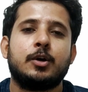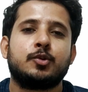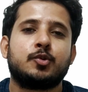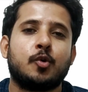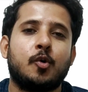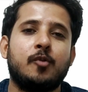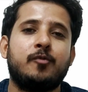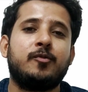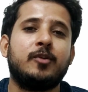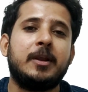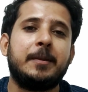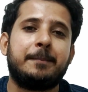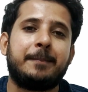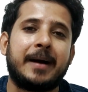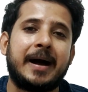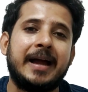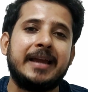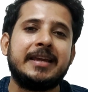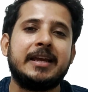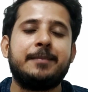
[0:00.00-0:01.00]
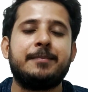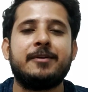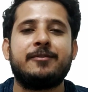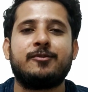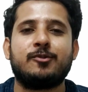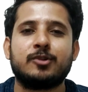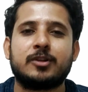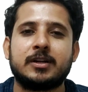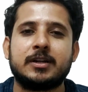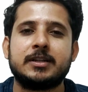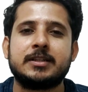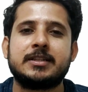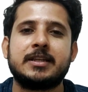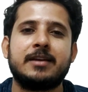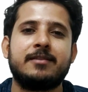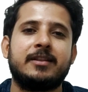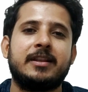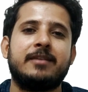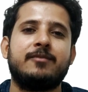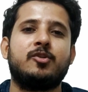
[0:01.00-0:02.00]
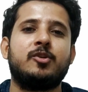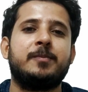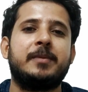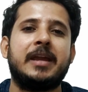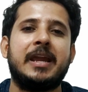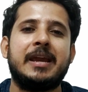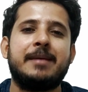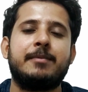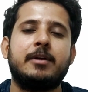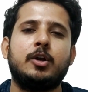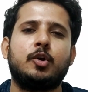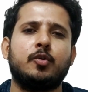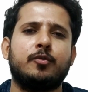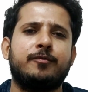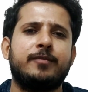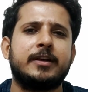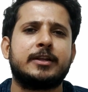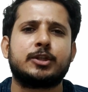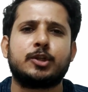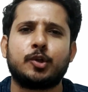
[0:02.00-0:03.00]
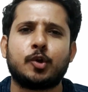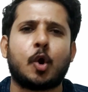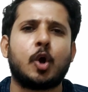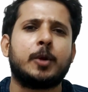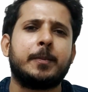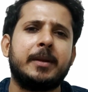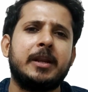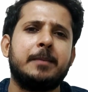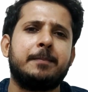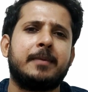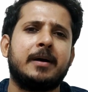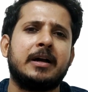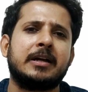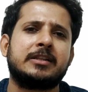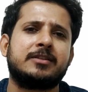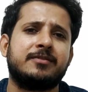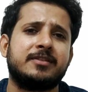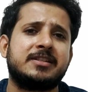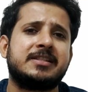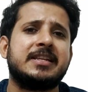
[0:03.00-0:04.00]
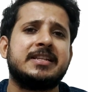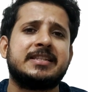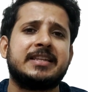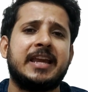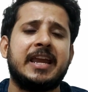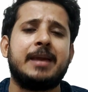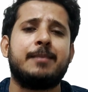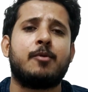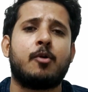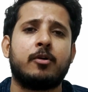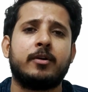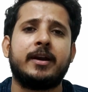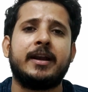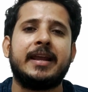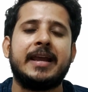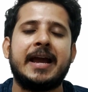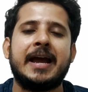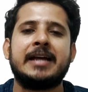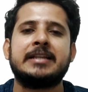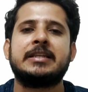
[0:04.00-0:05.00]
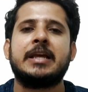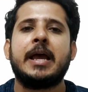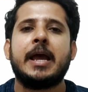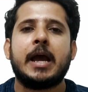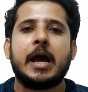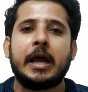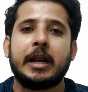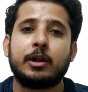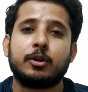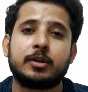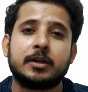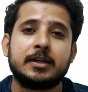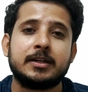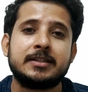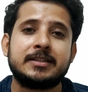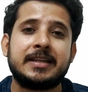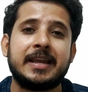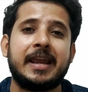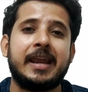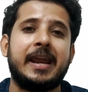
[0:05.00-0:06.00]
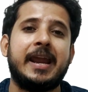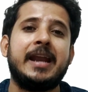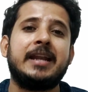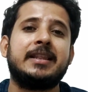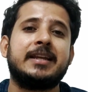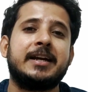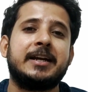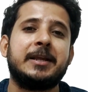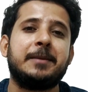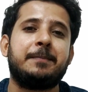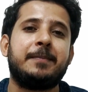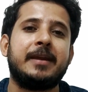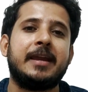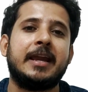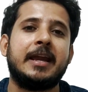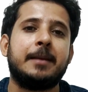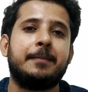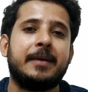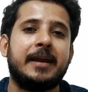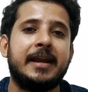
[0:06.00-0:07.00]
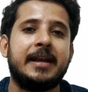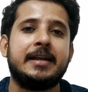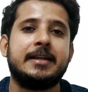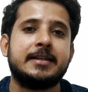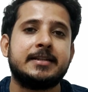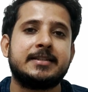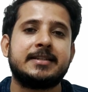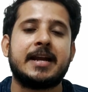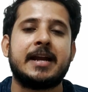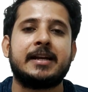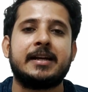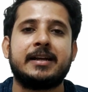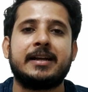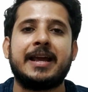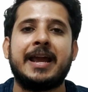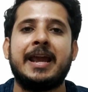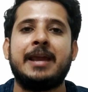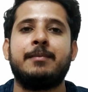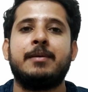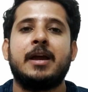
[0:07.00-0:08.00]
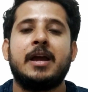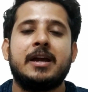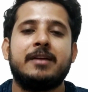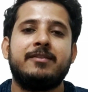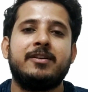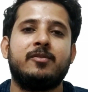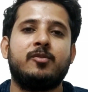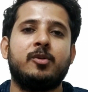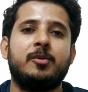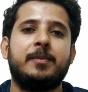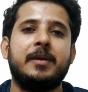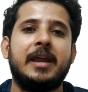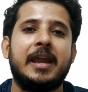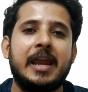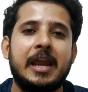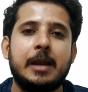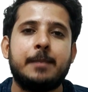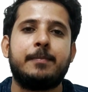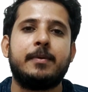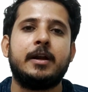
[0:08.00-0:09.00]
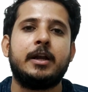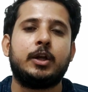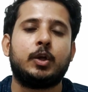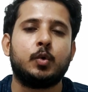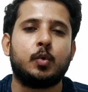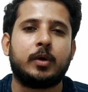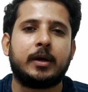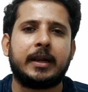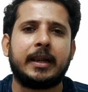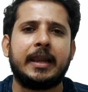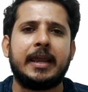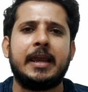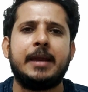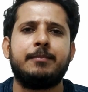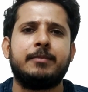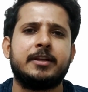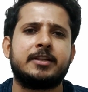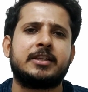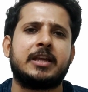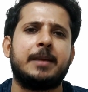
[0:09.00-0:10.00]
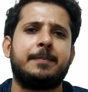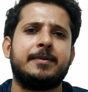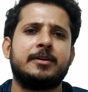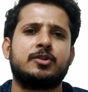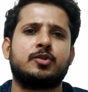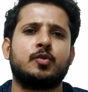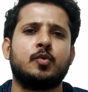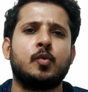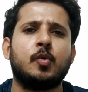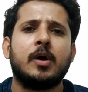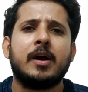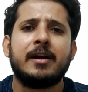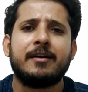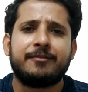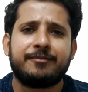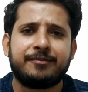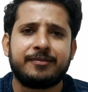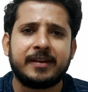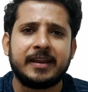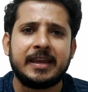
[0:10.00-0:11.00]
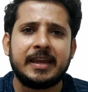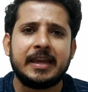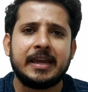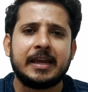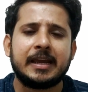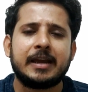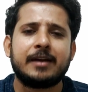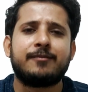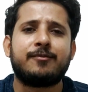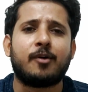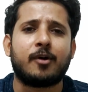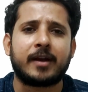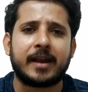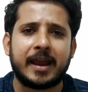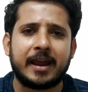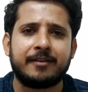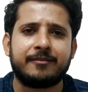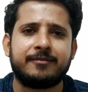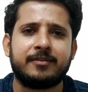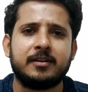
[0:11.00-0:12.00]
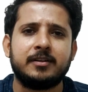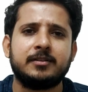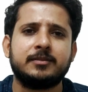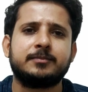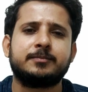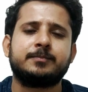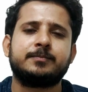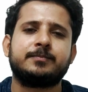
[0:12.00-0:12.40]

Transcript: So hopefully by and before Thursday, they would be able to fix lot many bugs which this game already has. And on Thursday, 8:30 PM Indian Standard Time, we would be able to claim The Escapist 2 free forever.